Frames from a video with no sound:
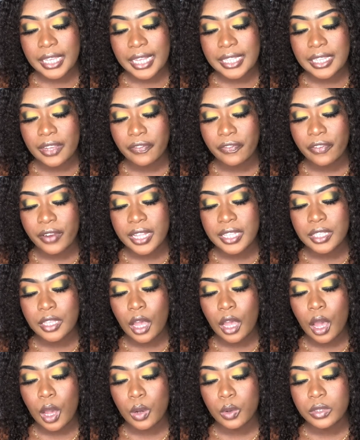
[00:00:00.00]
at a friend's
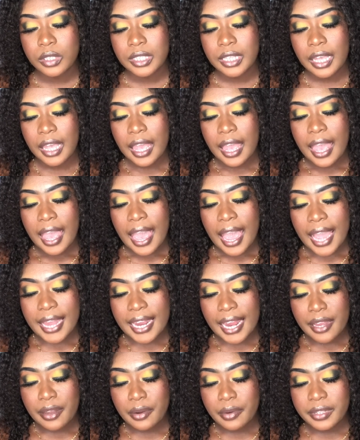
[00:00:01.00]
house, and I
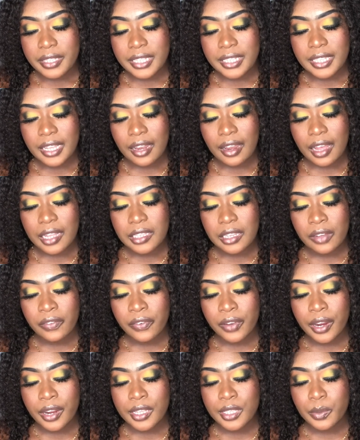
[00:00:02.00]
noticed a lot of
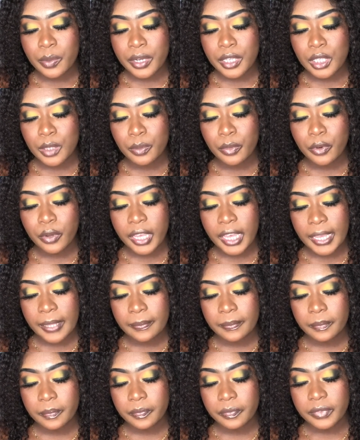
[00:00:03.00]
girls were smoking.
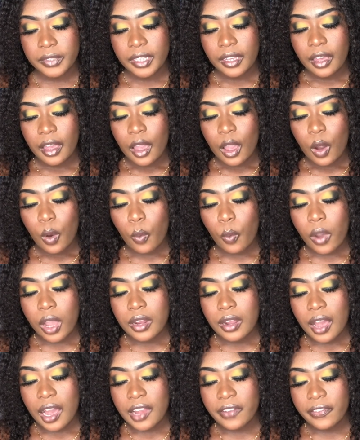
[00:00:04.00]
One
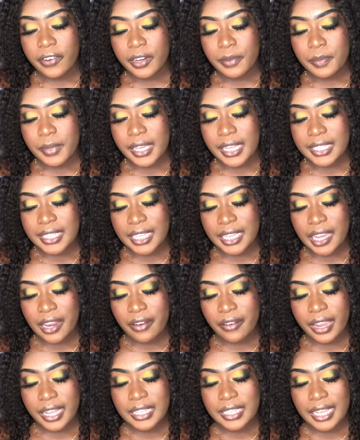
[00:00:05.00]
offered me a
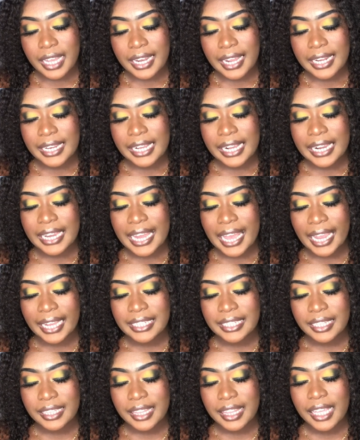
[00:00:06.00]
cigarette and I
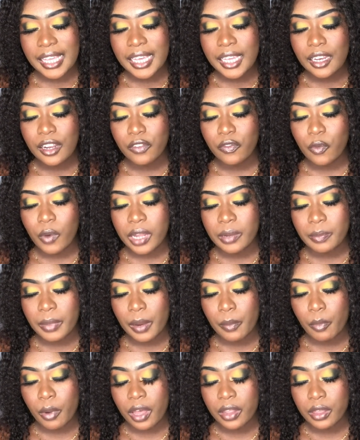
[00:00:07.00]
declined, thinking of what my
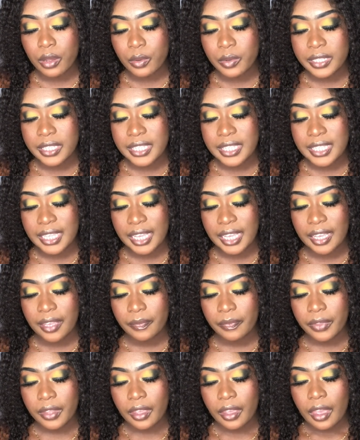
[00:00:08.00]
brother would say.
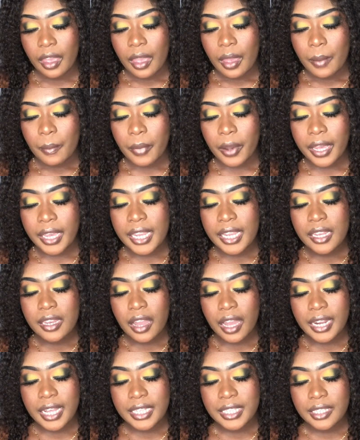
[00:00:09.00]
But he
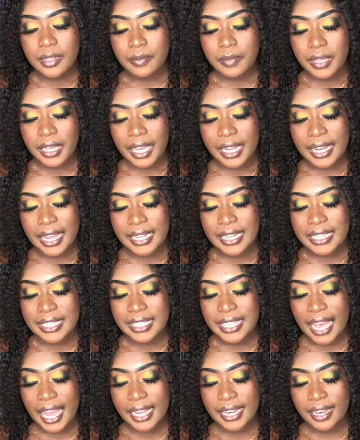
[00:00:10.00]
nodded to me and I
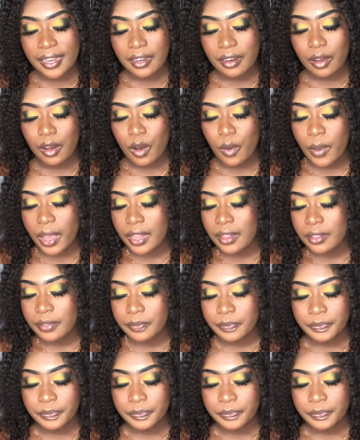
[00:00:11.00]
decided, oh well,